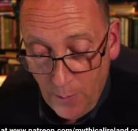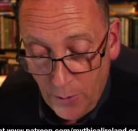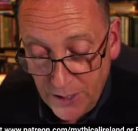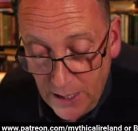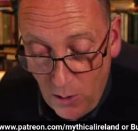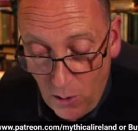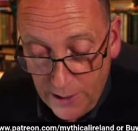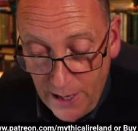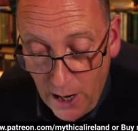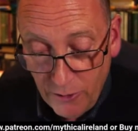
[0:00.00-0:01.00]
but in all
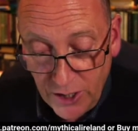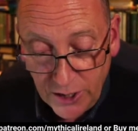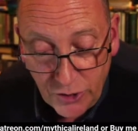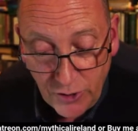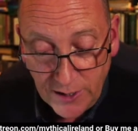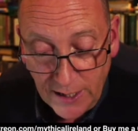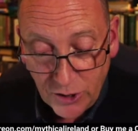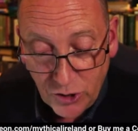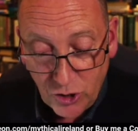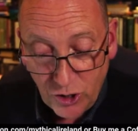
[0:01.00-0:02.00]
the Irish histories and
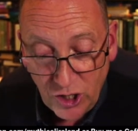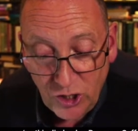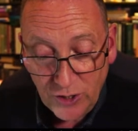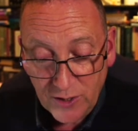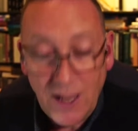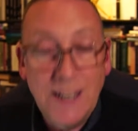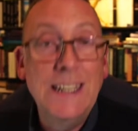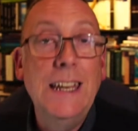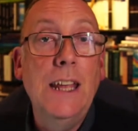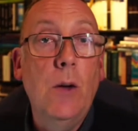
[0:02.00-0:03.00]
traditions
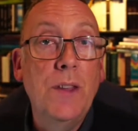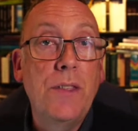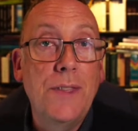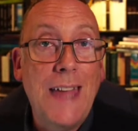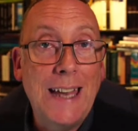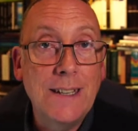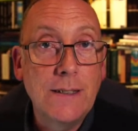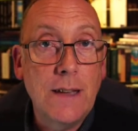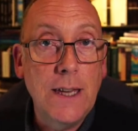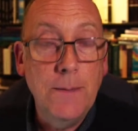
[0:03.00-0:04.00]
dealing with that
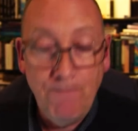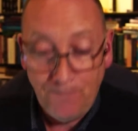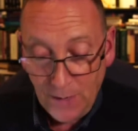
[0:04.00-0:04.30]
time.